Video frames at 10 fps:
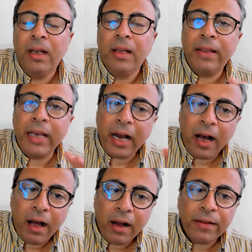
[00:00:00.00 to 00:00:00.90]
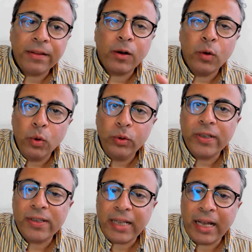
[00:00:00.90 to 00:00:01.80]
They are the gold
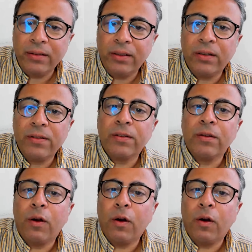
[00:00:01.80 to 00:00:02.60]
standards